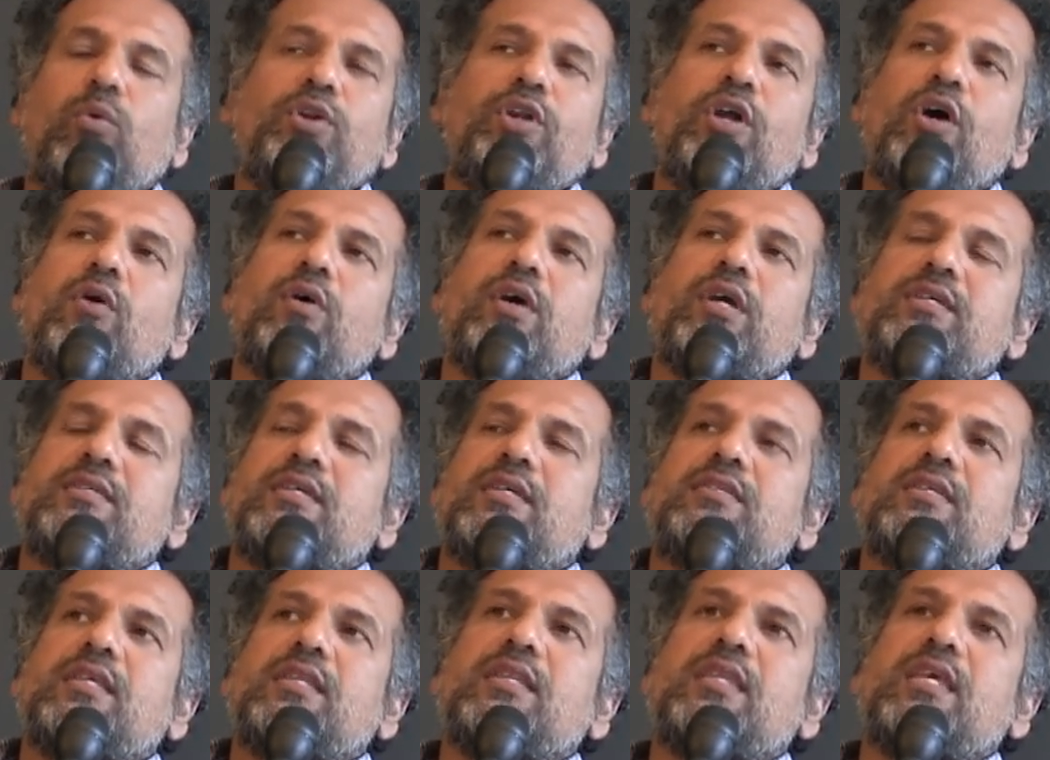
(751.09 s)
Well, no, it's
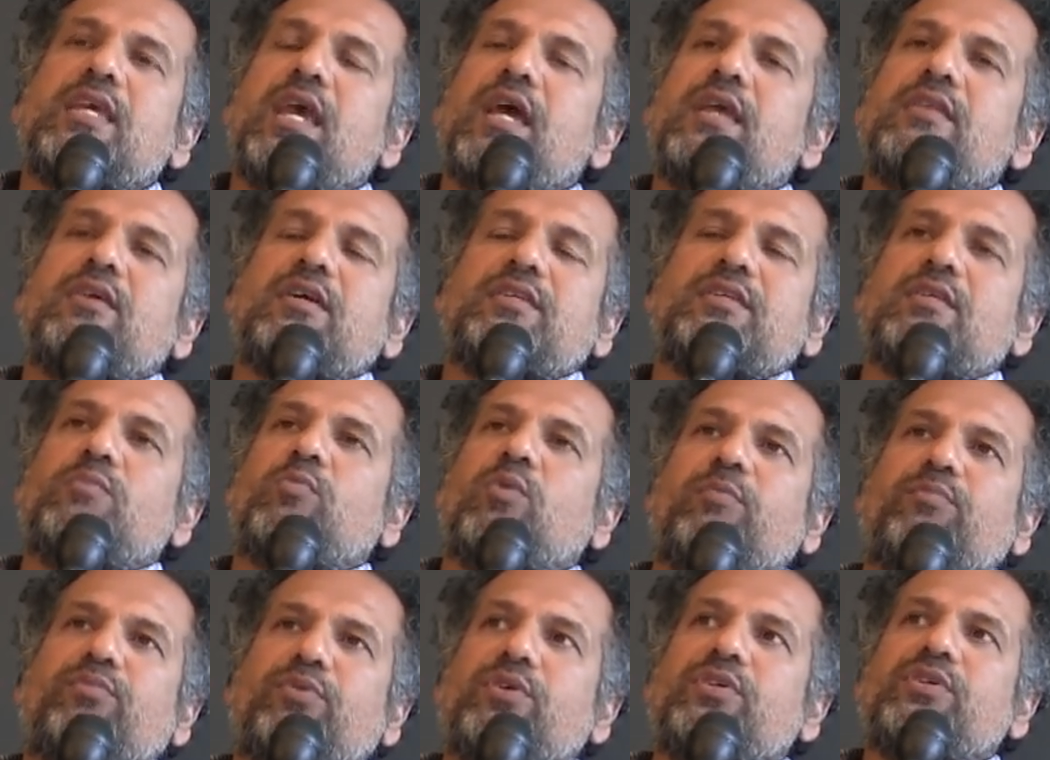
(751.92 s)
just in the end I did
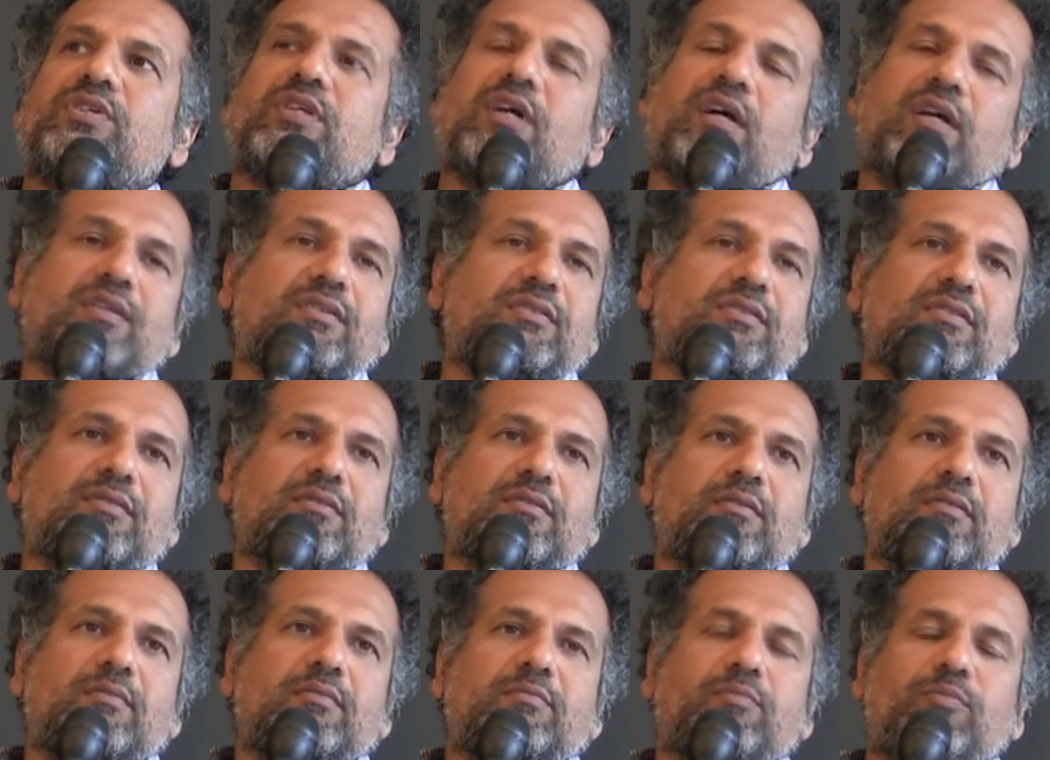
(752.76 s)
what Bruce does,
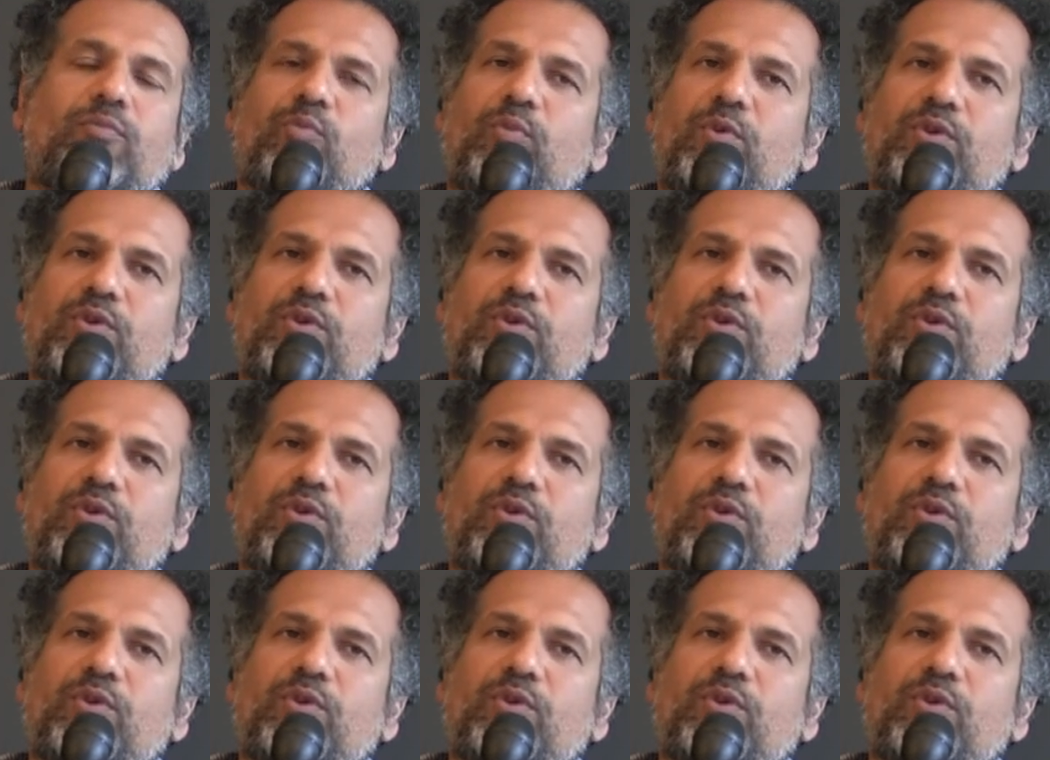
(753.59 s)
mm.